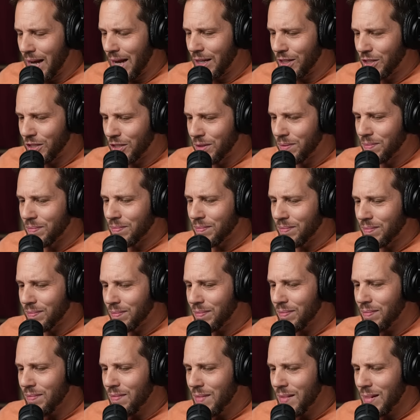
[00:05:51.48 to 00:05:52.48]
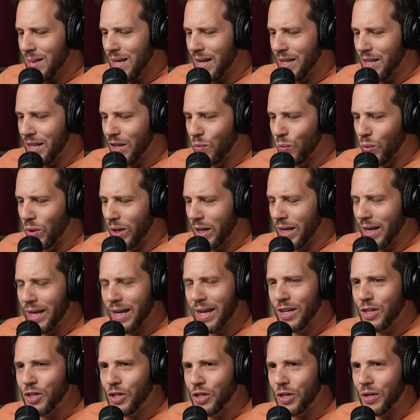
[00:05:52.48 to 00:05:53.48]
shot at the NXT title. Yeah. And then we're gonna
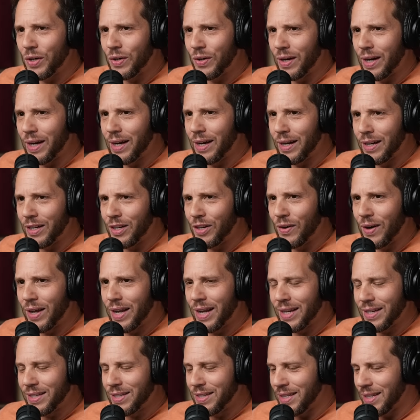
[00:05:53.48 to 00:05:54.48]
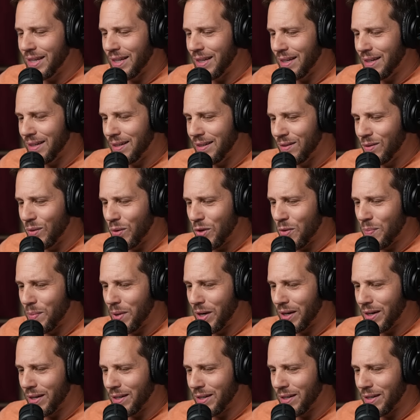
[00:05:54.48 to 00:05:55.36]
get your NXT North